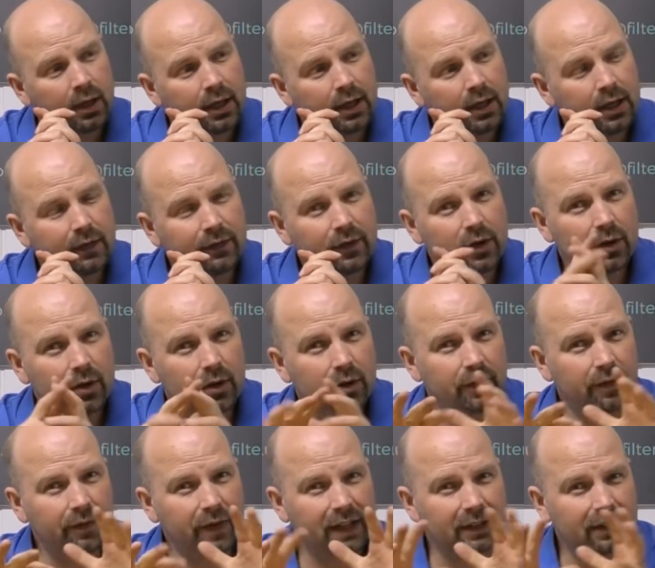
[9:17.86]
And if you
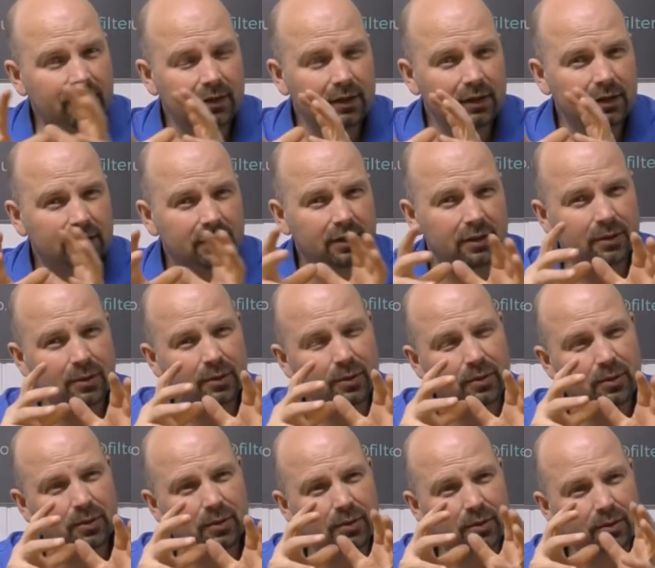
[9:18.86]
factor
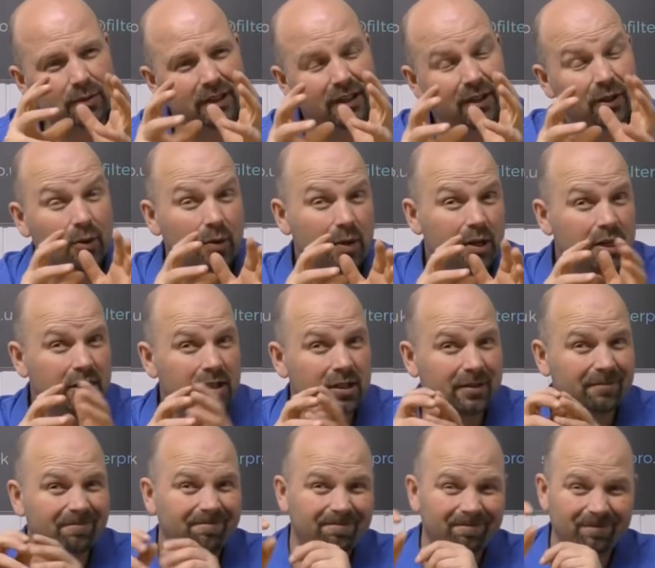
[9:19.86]
into the
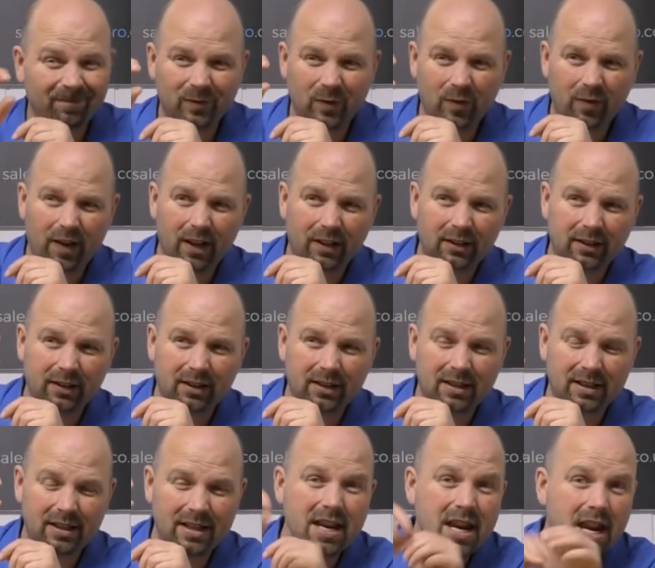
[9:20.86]
equation the fact that
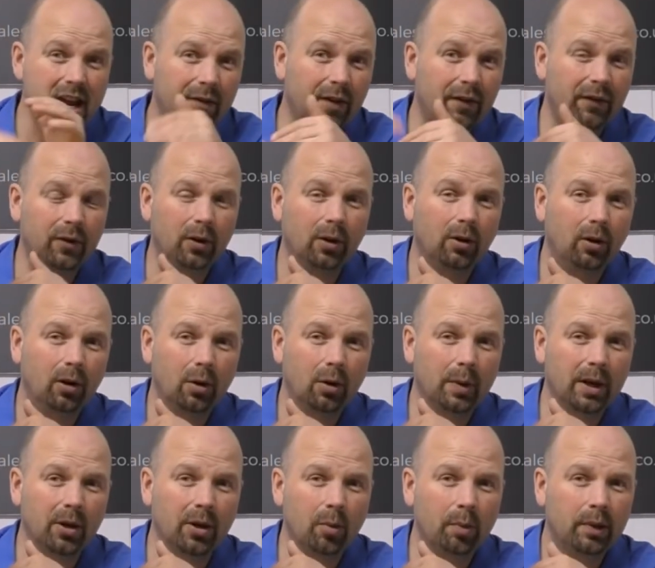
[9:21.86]
it's never full all the
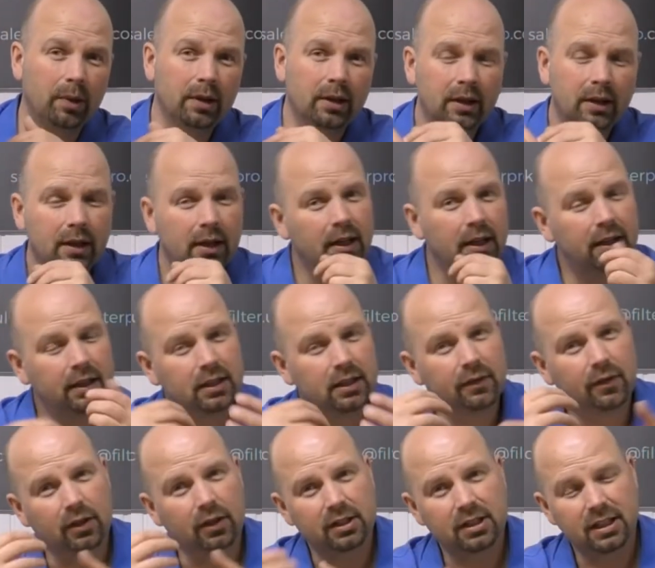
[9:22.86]
way up, you've
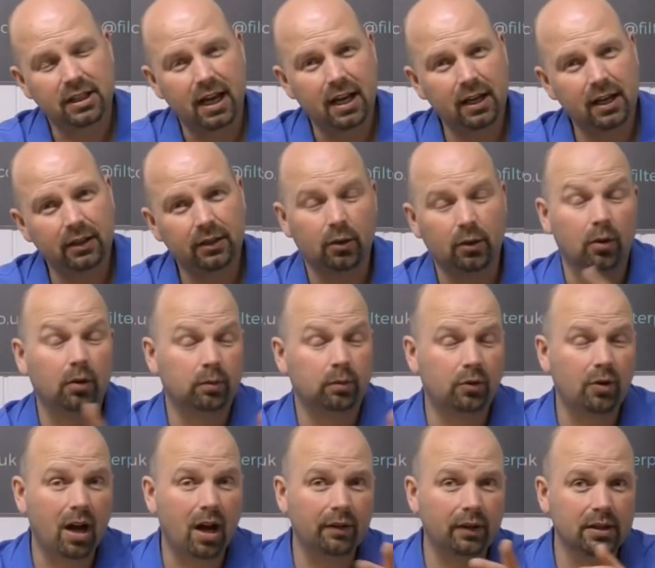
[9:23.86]
got sand or
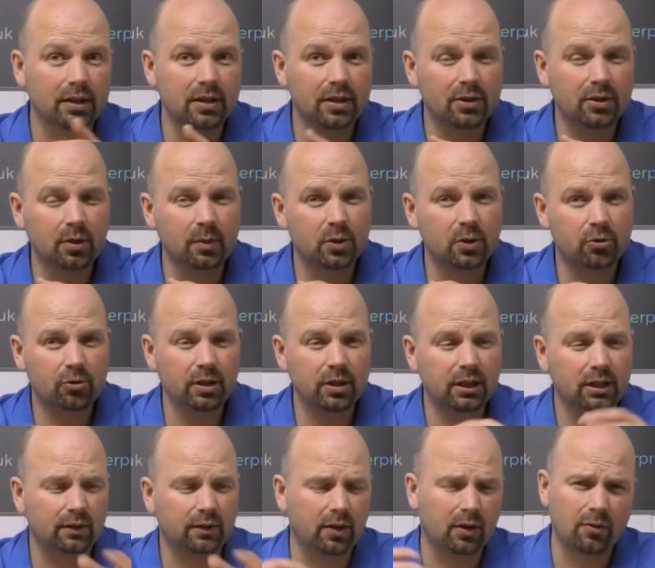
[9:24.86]
gravel as a
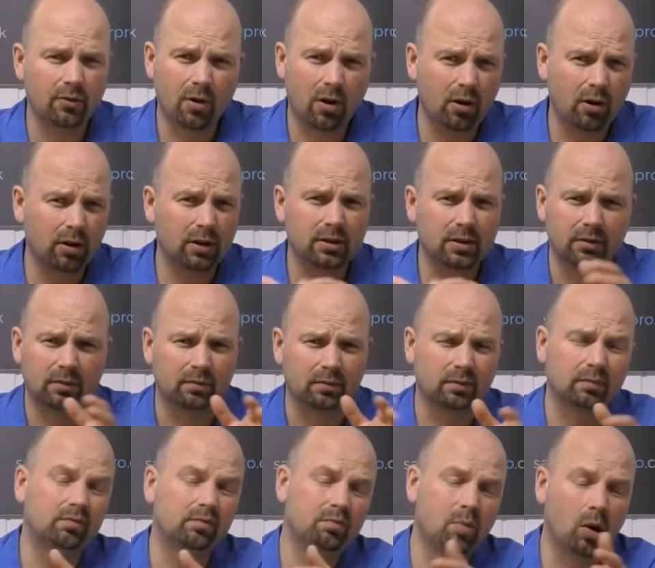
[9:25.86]
substrate, you've got rocks
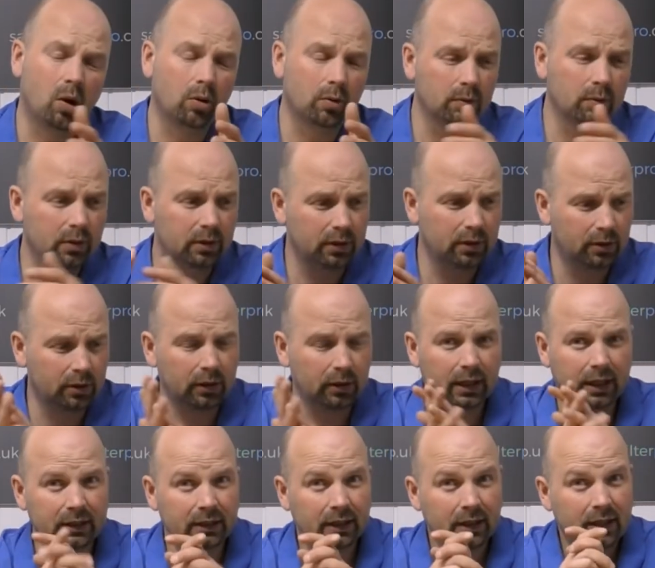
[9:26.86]
and bogwood and all
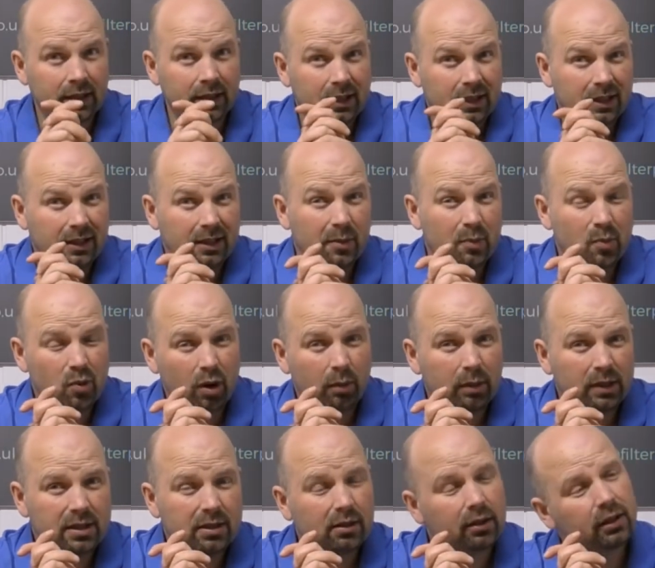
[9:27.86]
that, you're
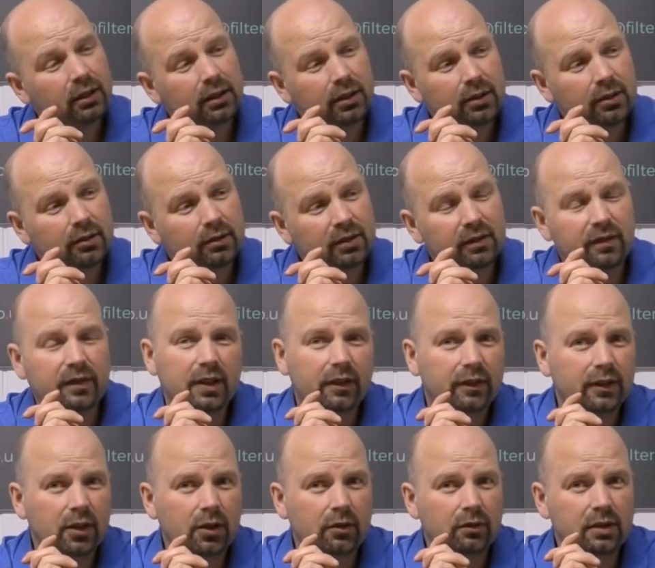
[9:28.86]
probably looking at
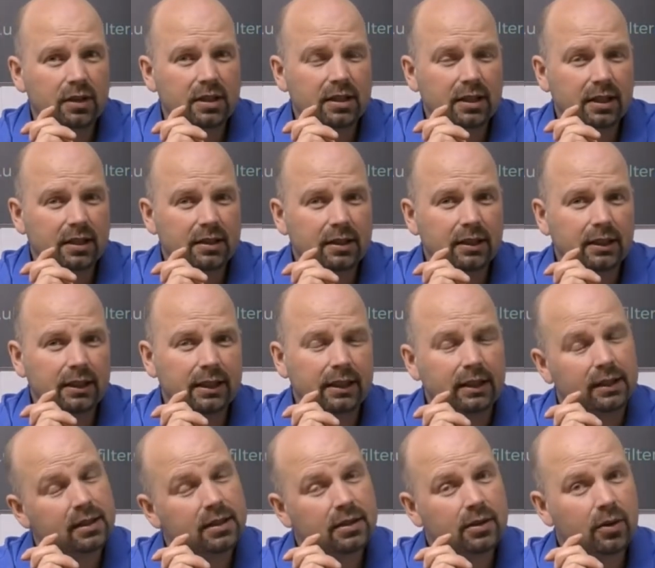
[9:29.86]
150, 160
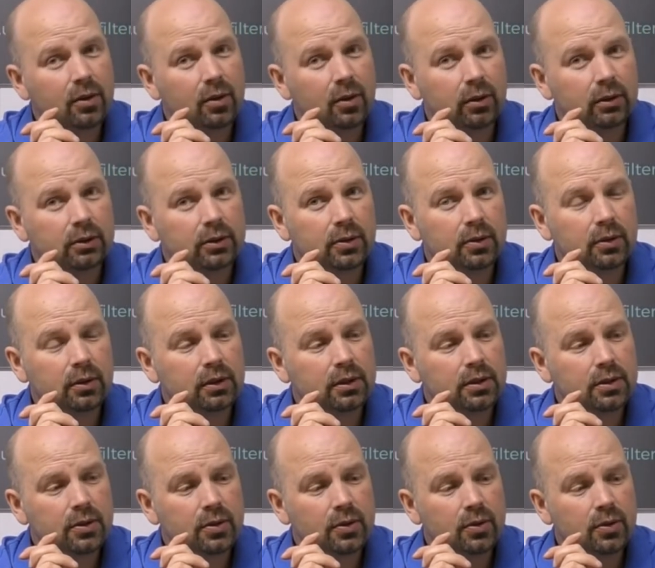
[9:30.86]
litres all told.
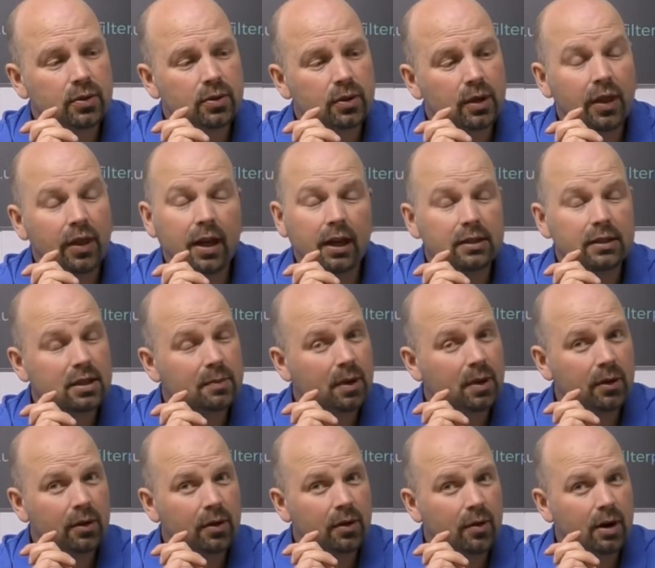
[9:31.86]
So that's
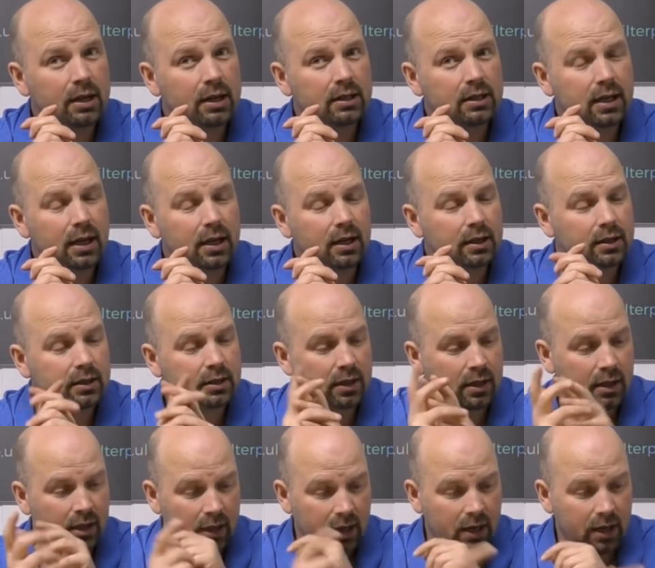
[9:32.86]
about the right size,
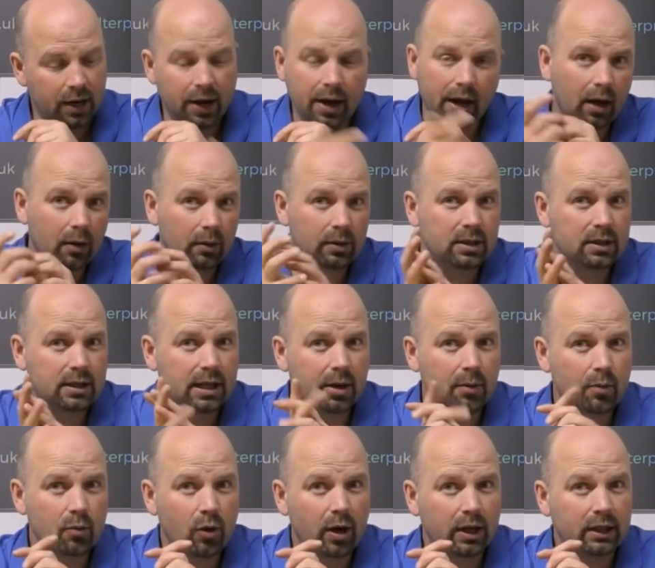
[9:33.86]
and now it's set
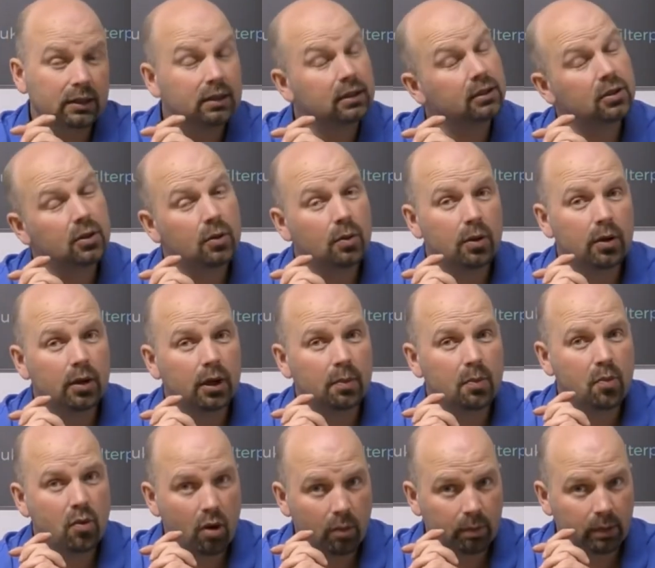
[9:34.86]
up right to work
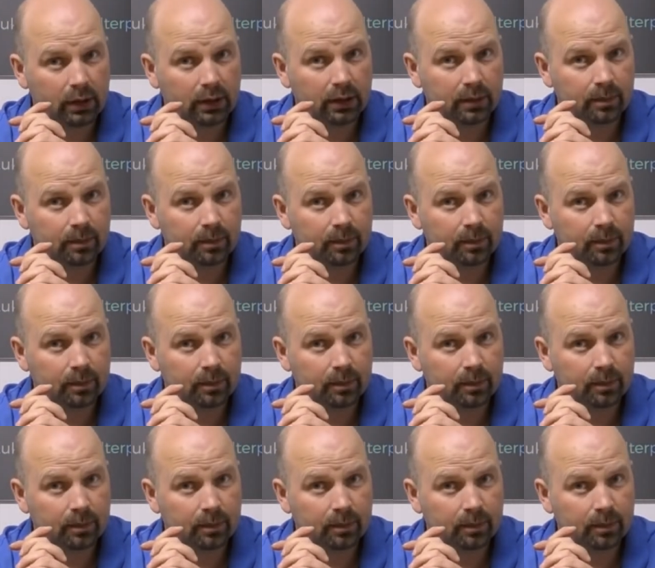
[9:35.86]
properly.